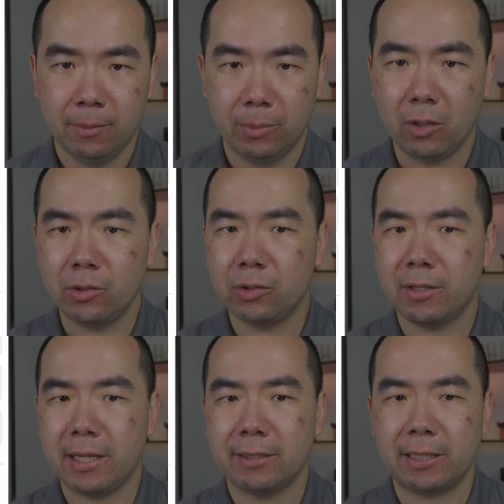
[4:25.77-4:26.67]
but also to
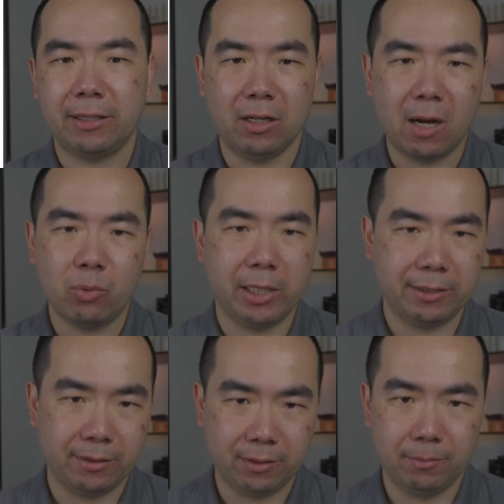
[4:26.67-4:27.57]
things like the operating
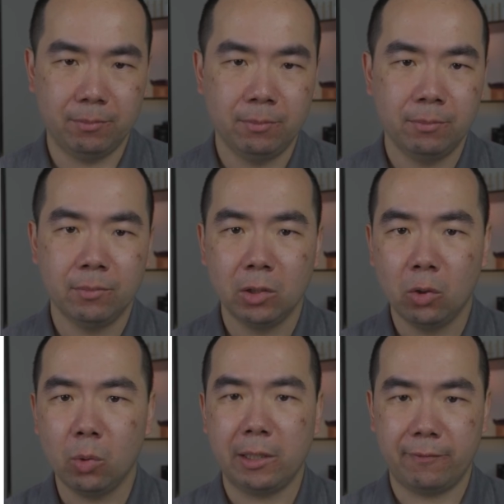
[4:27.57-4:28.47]
system,
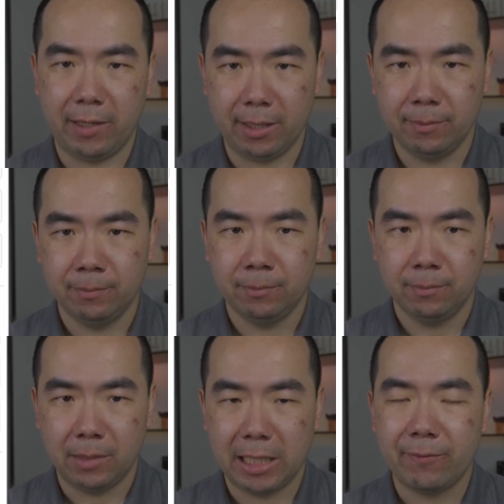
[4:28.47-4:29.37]
cooling fan,
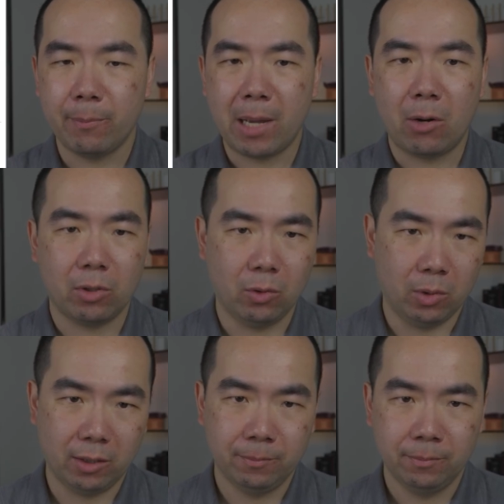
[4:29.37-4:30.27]
and even power
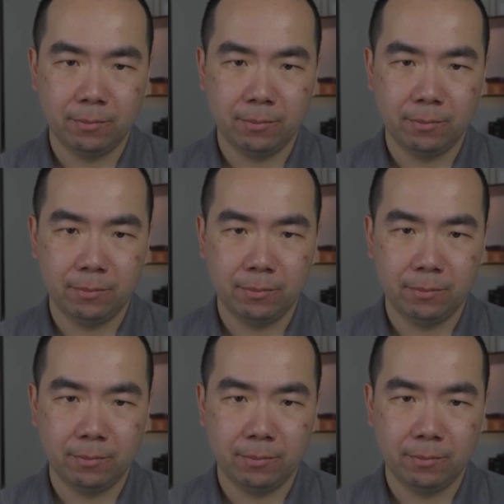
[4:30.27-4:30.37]
cord,